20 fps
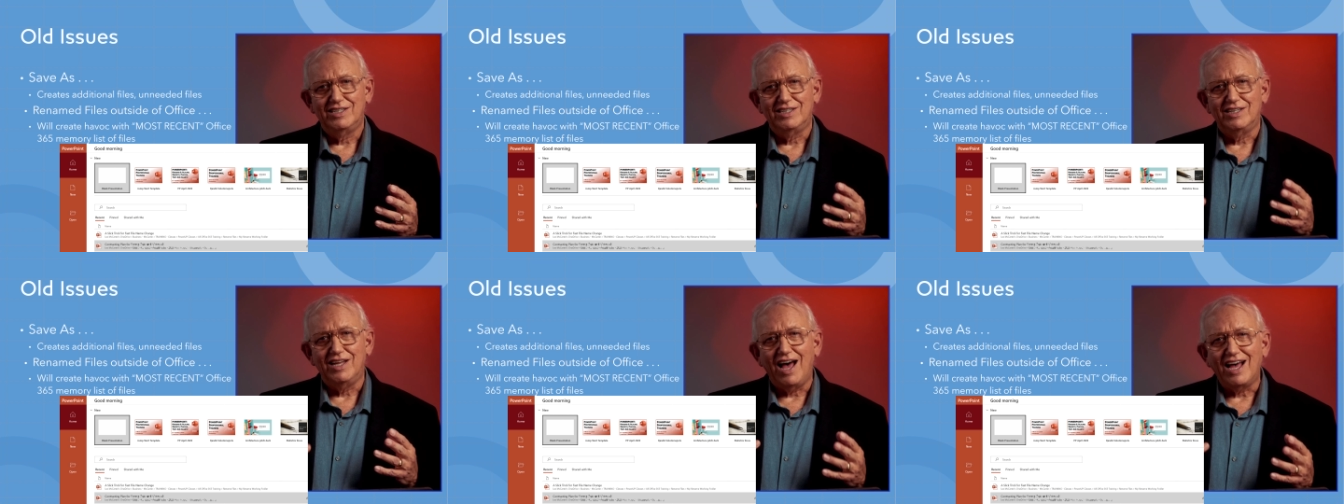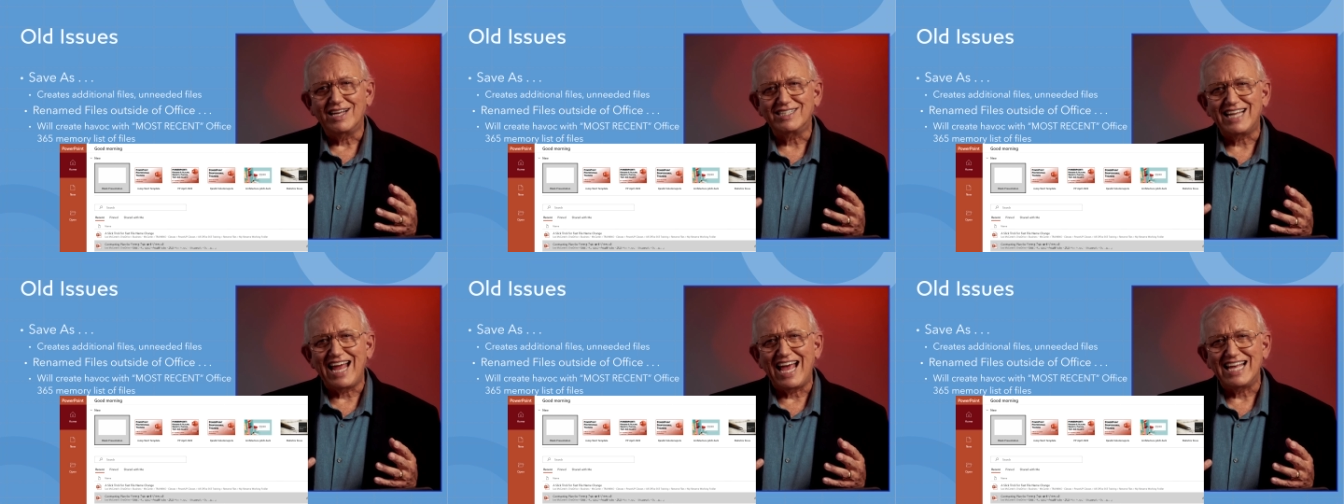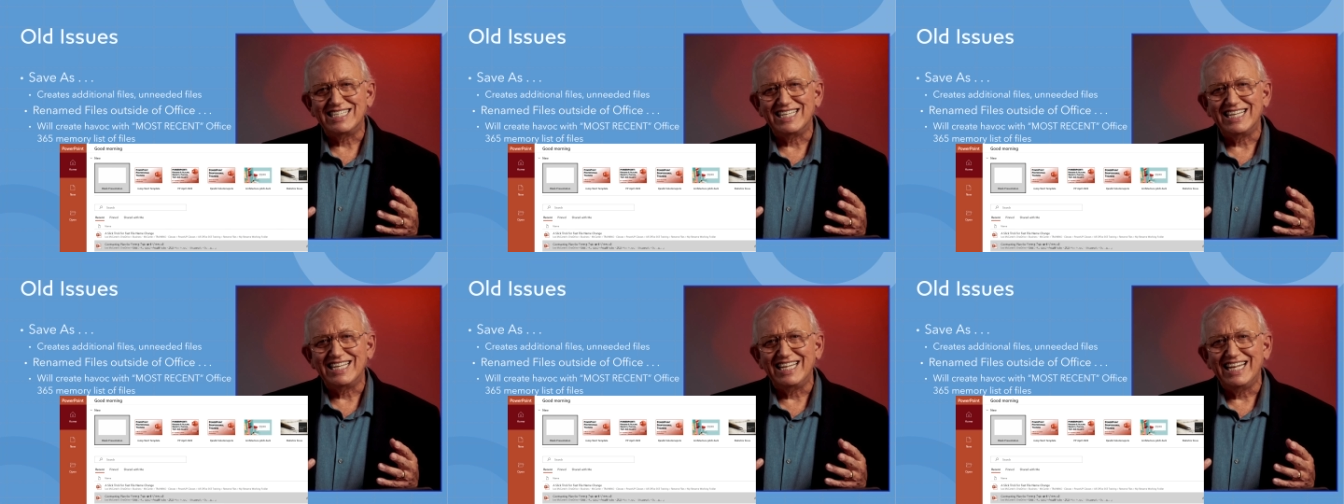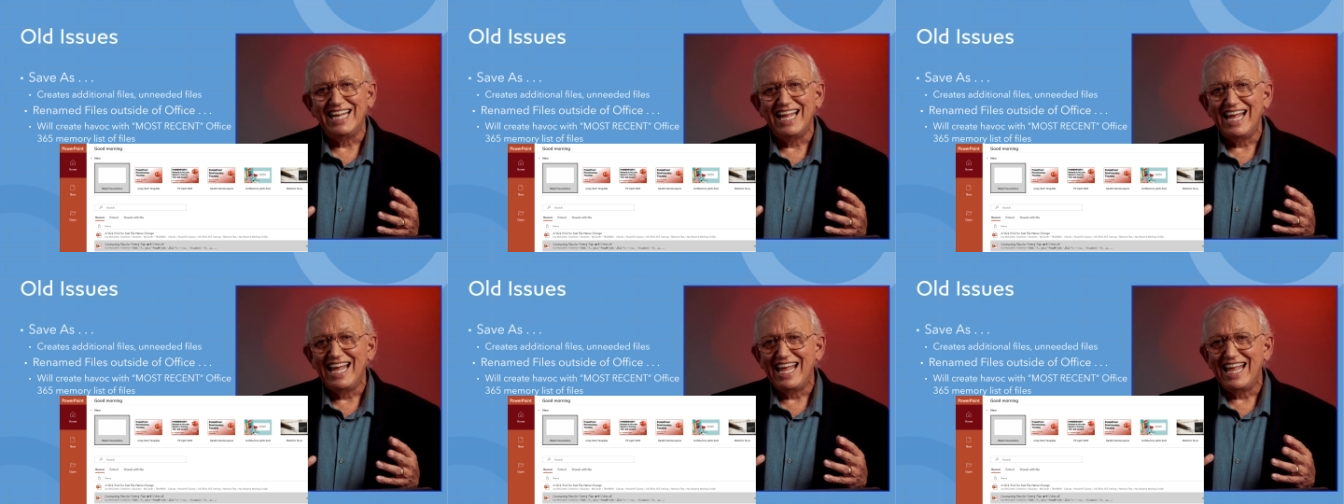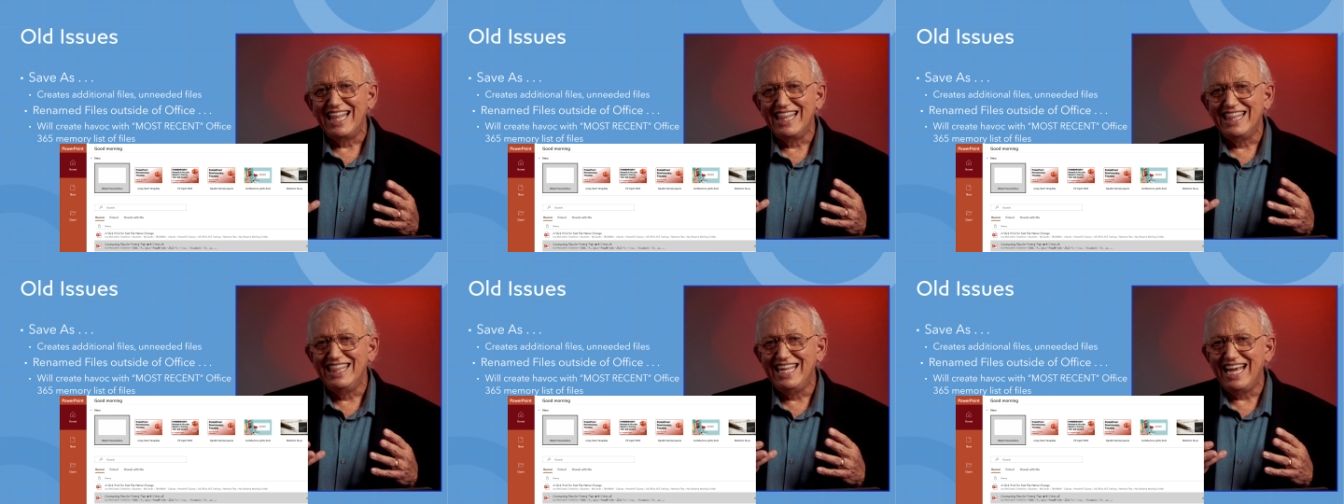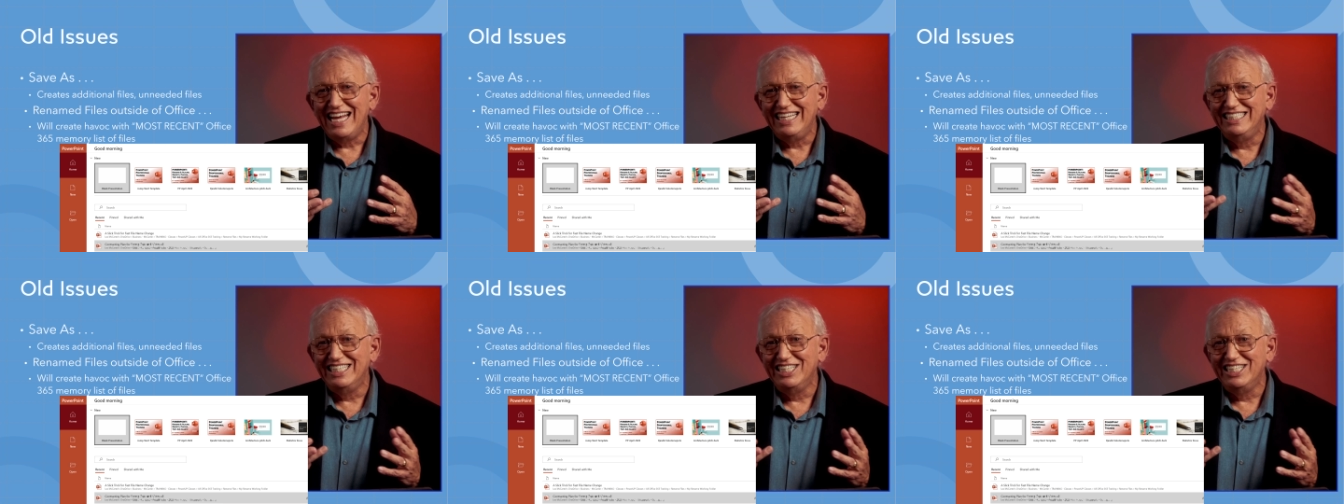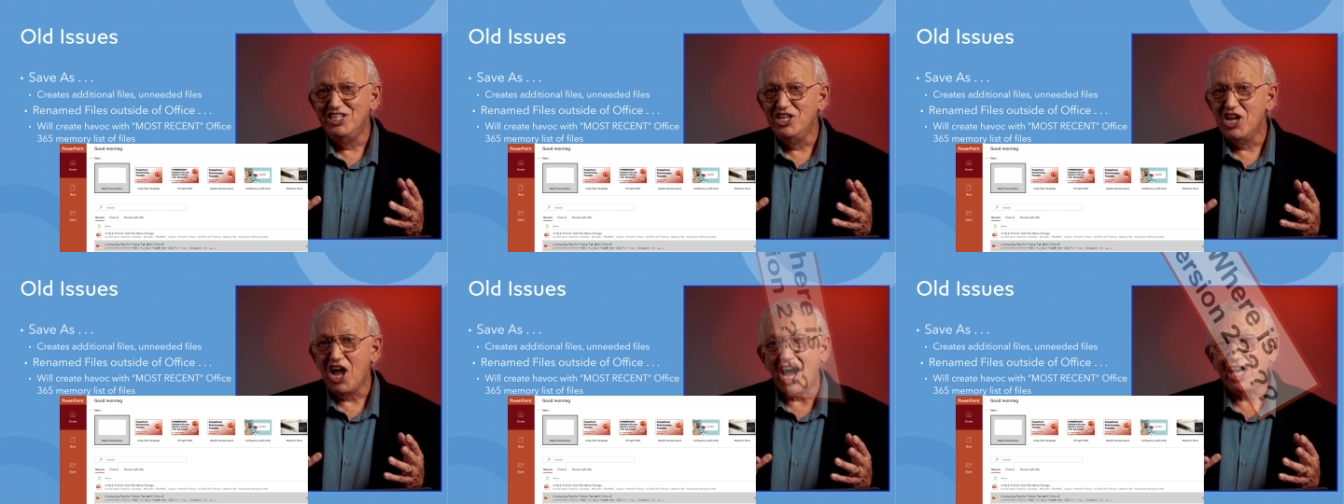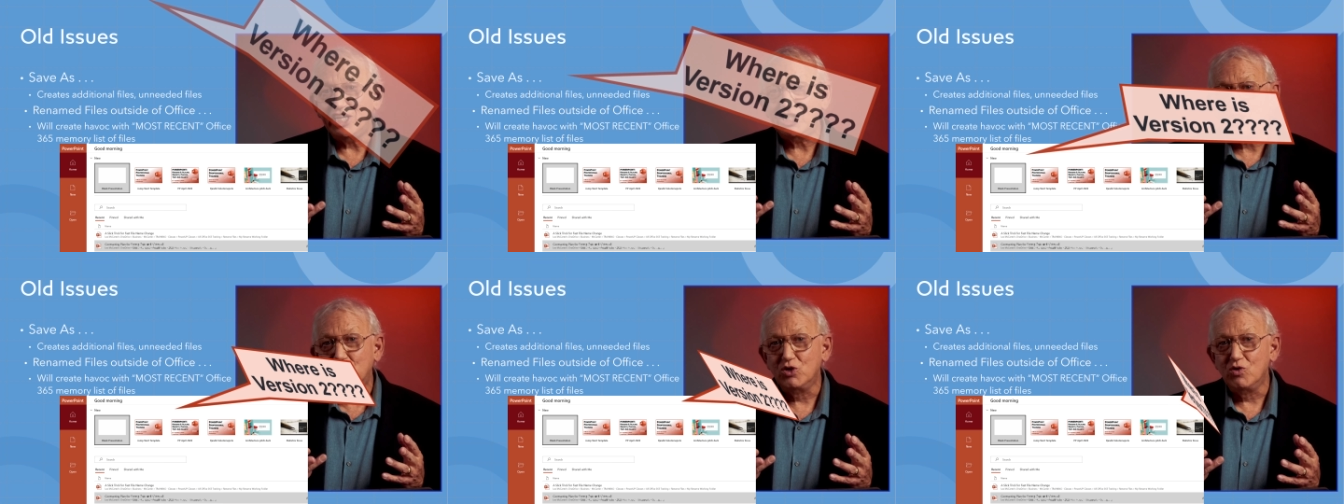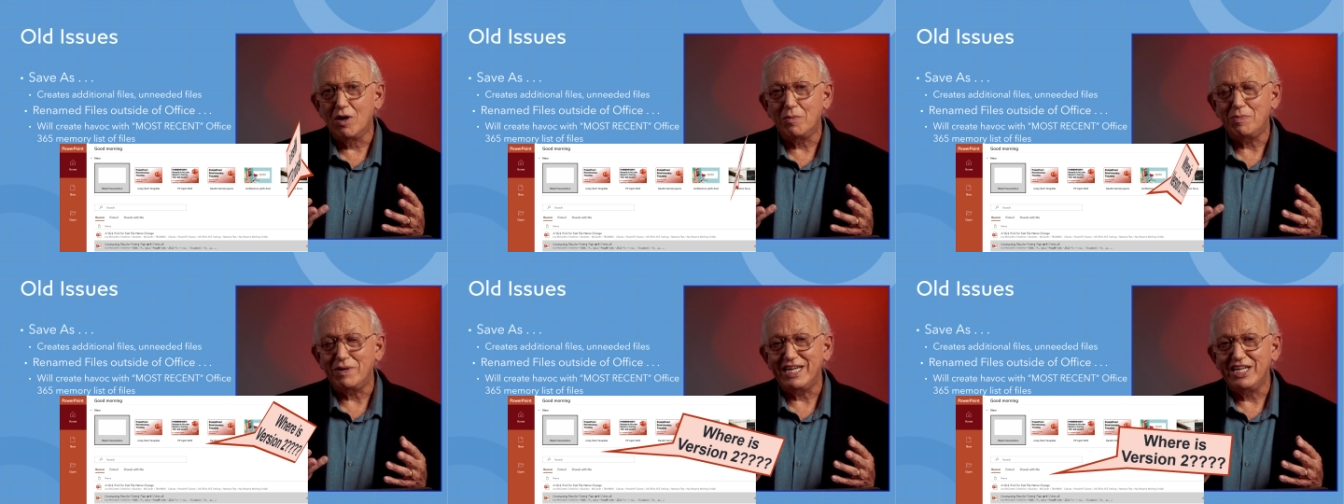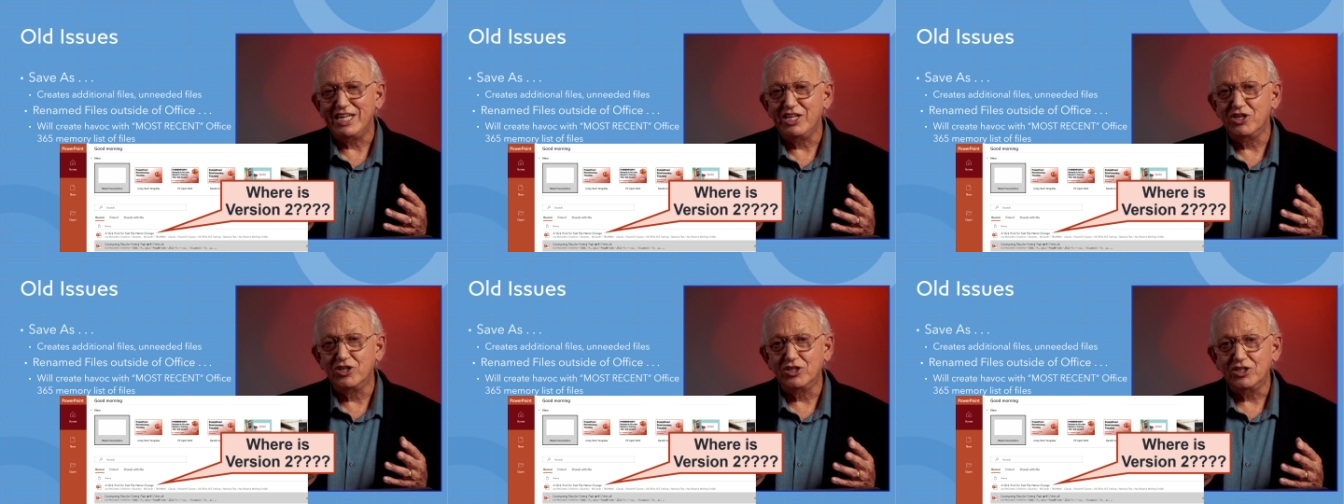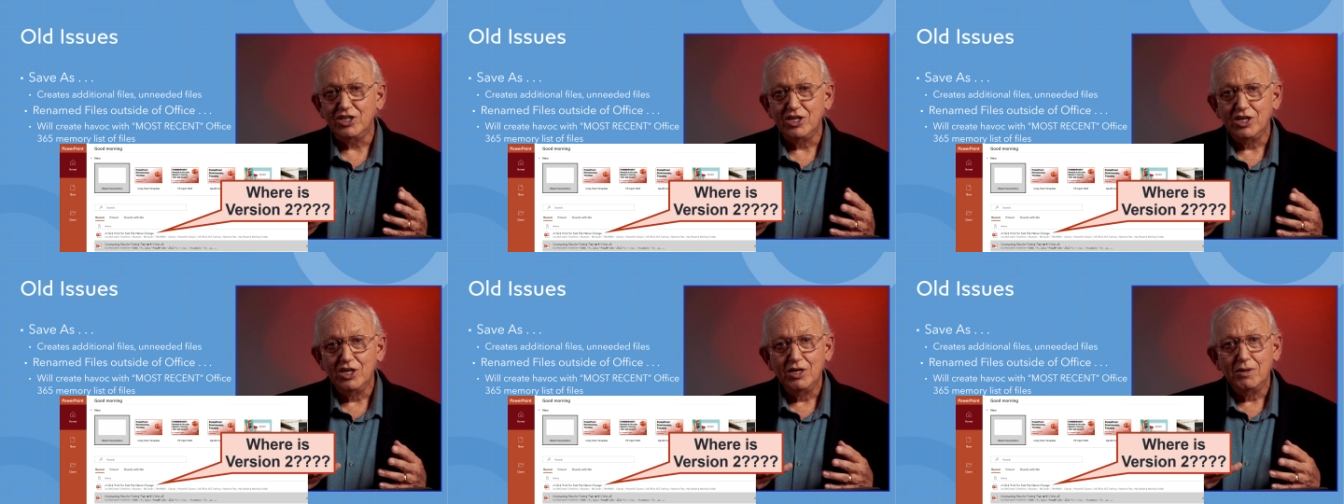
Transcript: Lost as in they did not show up in your